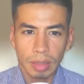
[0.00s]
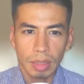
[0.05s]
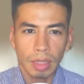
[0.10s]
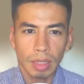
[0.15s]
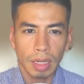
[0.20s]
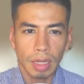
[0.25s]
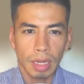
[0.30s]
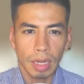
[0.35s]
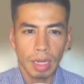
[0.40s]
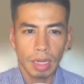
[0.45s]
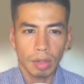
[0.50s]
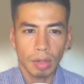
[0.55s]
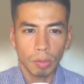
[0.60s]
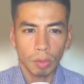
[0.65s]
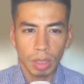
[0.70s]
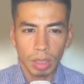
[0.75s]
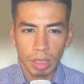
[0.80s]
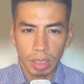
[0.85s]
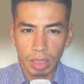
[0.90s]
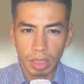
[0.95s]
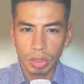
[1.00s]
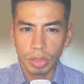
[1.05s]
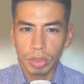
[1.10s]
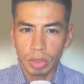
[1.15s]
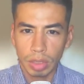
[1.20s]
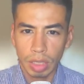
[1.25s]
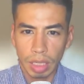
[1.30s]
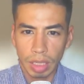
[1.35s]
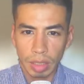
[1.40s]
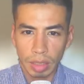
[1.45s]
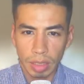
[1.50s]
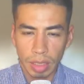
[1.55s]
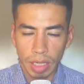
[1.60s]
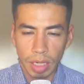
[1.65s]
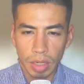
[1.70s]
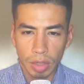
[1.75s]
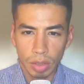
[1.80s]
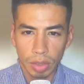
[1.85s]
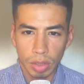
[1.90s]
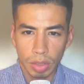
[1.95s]
And one of the issues I
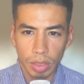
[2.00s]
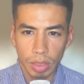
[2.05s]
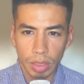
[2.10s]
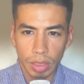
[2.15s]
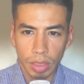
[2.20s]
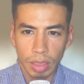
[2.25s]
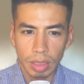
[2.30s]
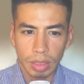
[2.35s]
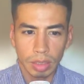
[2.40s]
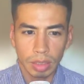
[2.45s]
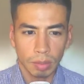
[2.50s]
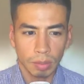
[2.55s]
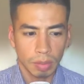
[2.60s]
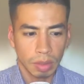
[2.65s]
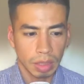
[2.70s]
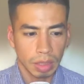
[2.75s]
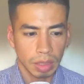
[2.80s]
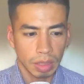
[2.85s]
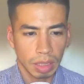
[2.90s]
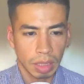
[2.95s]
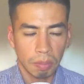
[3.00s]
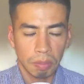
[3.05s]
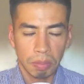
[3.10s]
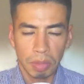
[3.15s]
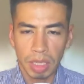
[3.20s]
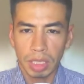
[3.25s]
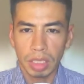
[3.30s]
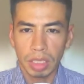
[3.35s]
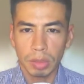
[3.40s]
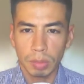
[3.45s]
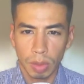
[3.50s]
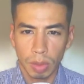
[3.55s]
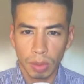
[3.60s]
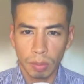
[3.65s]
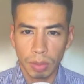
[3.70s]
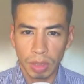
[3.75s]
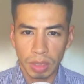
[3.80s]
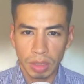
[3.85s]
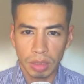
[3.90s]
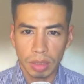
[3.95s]
encountered is something that many small
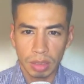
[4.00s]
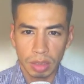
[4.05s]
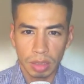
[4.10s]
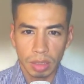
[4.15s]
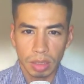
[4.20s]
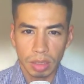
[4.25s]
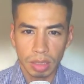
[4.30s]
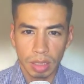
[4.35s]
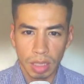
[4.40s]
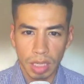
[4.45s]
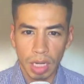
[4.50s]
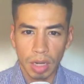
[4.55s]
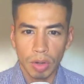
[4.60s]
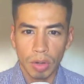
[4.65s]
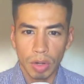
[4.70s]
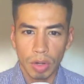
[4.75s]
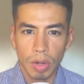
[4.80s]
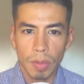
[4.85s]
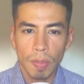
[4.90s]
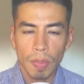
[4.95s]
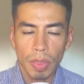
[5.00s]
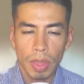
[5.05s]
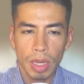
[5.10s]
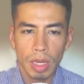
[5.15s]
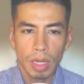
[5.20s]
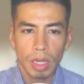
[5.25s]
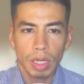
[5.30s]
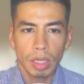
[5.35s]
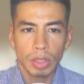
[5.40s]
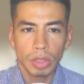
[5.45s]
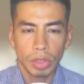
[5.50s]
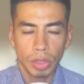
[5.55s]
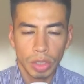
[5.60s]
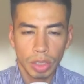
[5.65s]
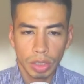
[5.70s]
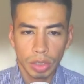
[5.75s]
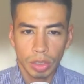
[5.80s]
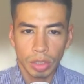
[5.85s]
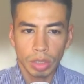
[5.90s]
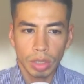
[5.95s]
businesses encounter during
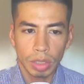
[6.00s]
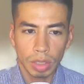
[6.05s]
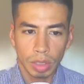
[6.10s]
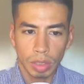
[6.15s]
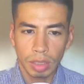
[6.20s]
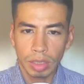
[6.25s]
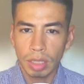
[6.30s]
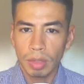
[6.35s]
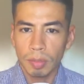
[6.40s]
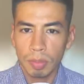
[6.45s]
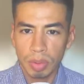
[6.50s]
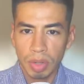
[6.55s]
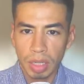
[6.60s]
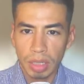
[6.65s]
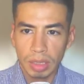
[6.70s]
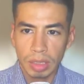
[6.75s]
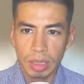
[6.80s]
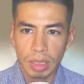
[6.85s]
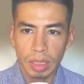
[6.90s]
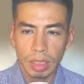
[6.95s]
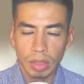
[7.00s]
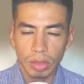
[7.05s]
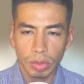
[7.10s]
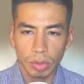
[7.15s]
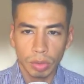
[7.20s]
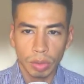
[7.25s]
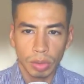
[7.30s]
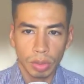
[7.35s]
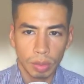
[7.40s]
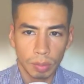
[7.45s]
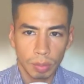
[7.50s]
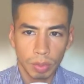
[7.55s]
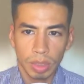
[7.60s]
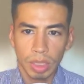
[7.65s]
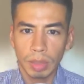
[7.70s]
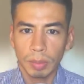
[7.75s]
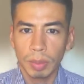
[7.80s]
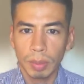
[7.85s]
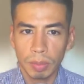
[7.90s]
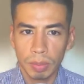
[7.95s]
their cleanup process or their
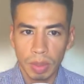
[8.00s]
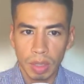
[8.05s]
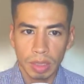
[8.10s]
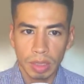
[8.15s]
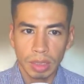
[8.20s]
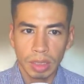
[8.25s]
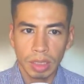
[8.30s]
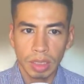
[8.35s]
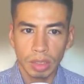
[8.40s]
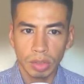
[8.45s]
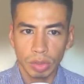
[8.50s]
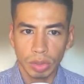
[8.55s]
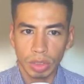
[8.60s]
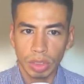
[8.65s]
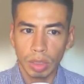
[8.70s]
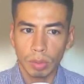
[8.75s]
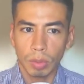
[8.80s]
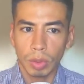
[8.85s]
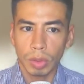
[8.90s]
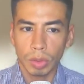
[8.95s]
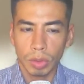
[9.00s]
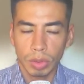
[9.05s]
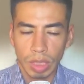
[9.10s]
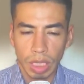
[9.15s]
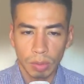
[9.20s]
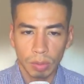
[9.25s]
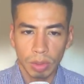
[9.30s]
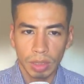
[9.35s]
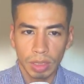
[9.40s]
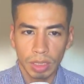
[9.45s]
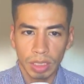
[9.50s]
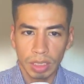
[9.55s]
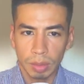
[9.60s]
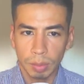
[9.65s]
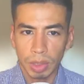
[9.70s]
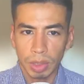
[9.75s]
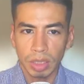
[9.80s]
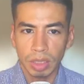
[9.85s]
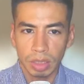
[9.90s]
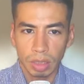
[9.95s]
bookkeeping process, or someone who's not really
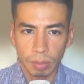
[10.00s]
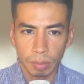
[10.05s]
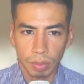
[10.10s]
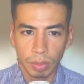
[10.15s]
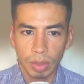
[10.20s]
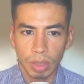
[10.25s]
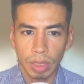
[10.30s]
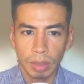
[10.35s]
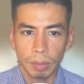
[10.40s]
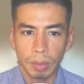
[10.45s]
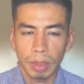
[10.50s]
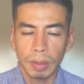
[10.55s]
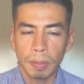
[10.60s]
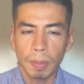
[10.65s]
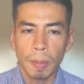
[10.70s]
experienced in bookkeeping.